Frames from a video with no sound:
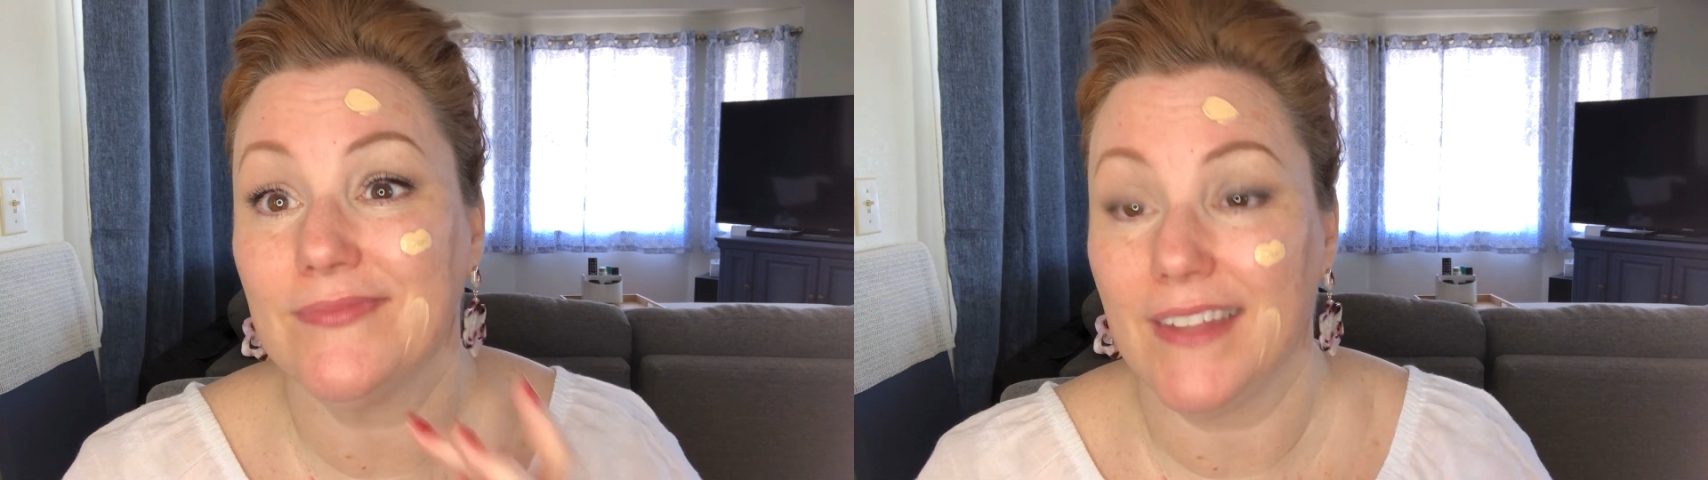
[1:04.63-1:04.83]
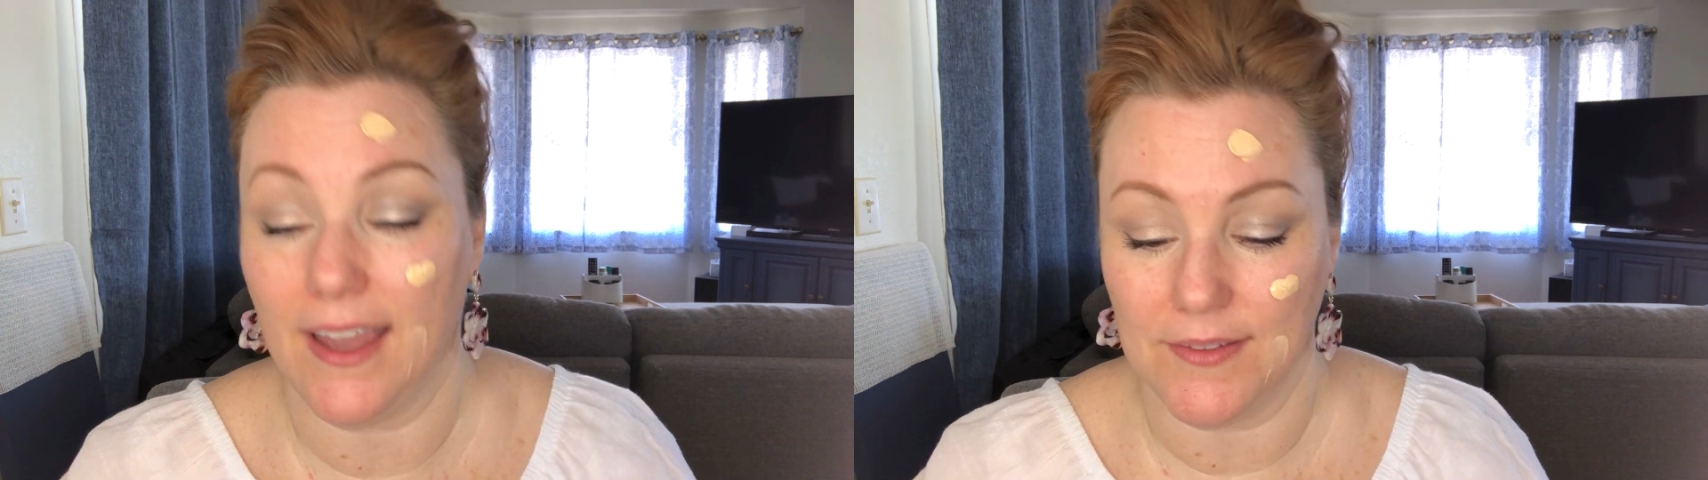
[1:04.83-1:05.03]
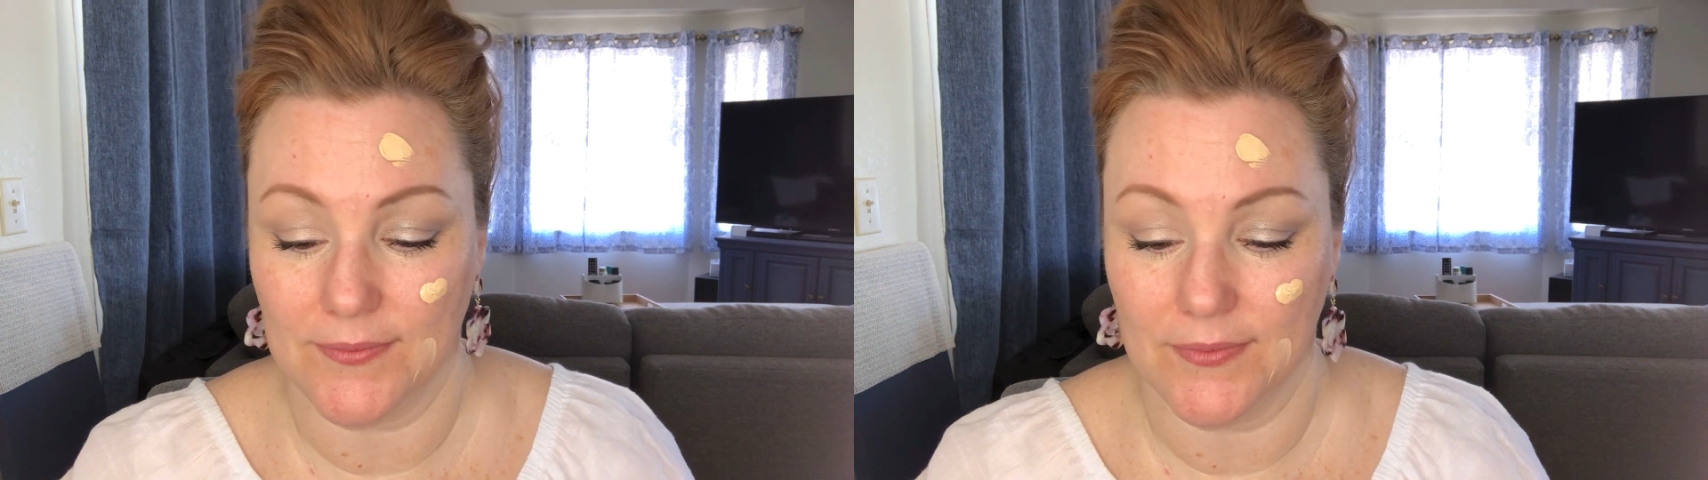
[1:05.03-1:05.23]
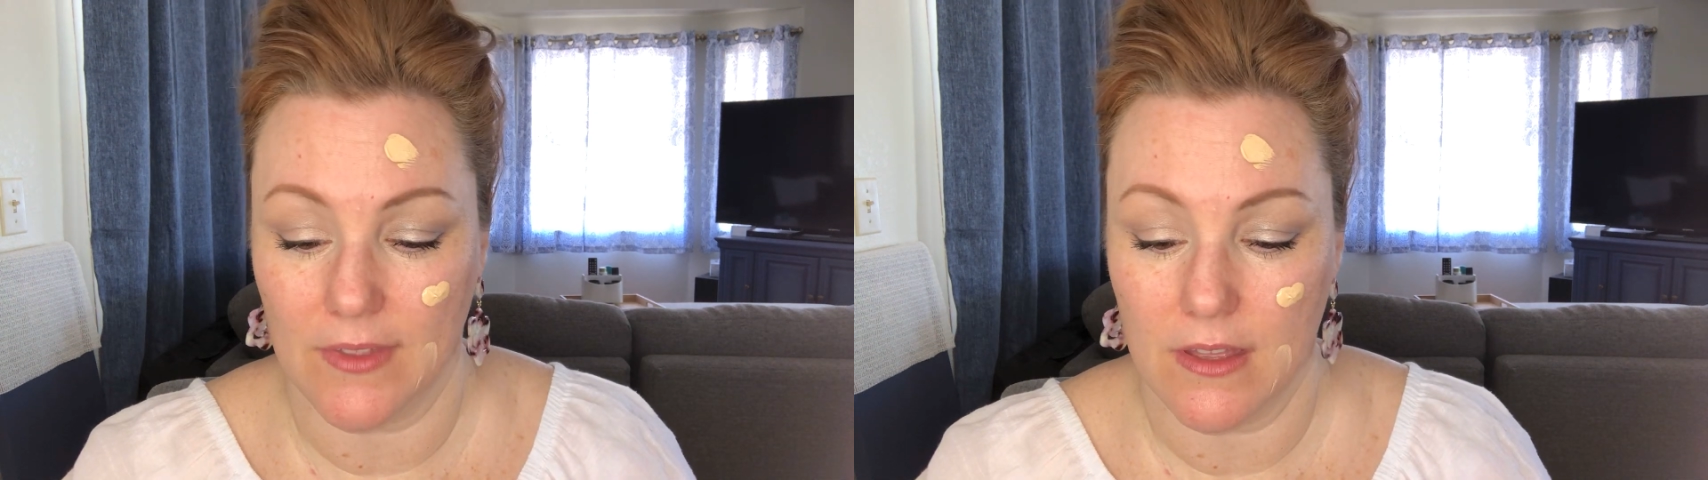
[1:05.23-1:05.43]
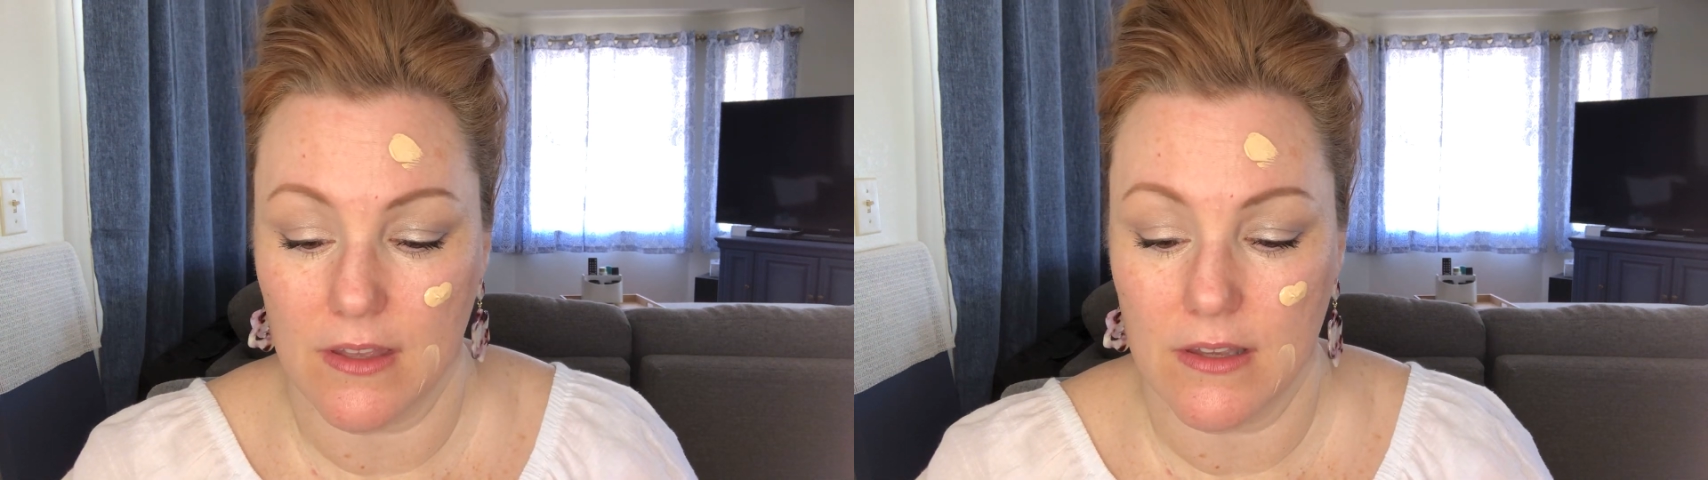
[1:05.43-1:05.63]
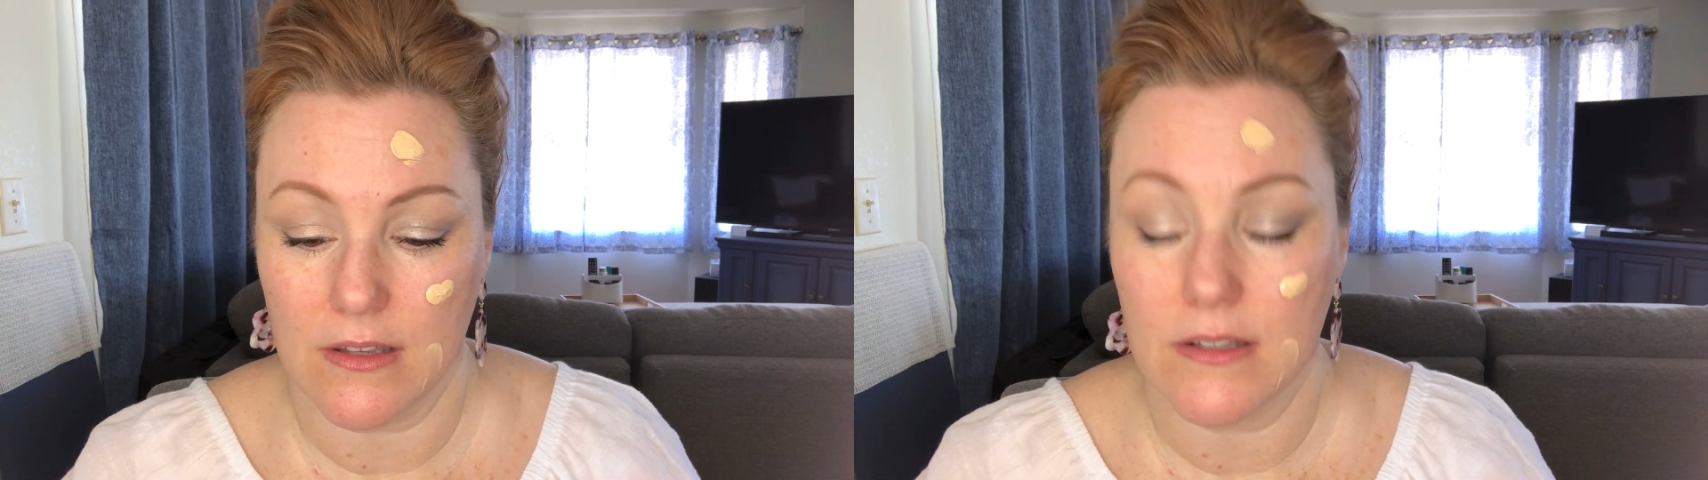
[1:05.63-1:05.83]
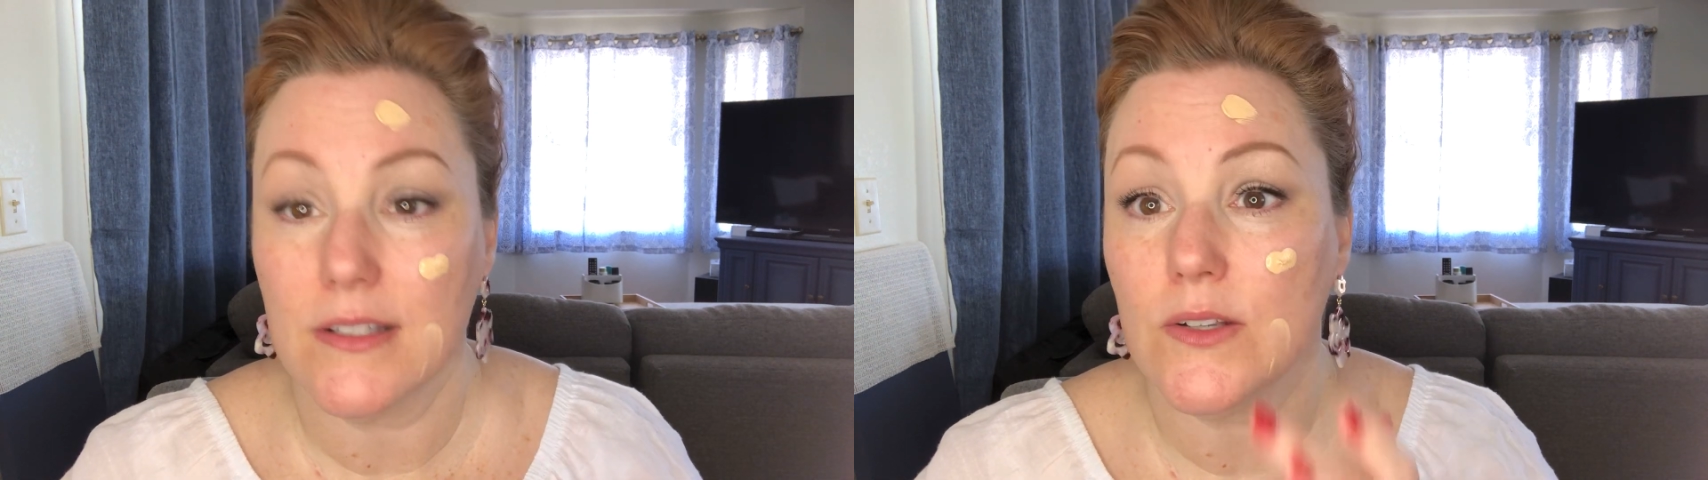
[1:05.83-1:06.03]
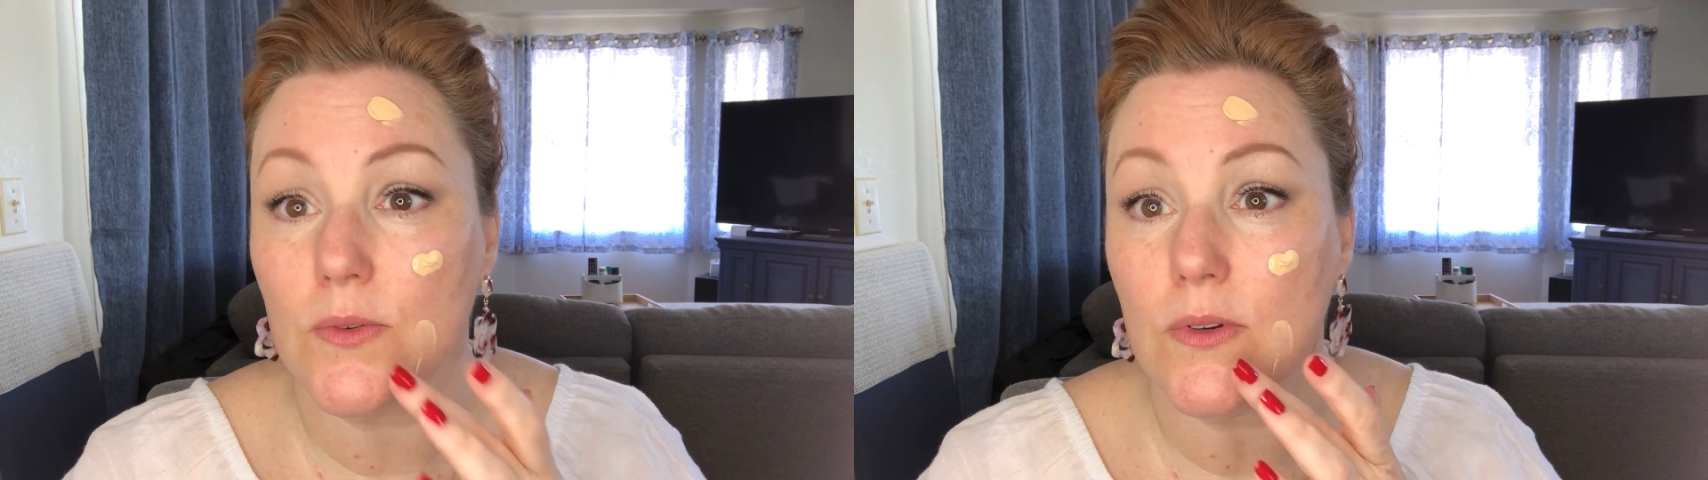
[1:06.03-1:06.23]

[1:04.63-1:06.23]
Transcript: yeah. So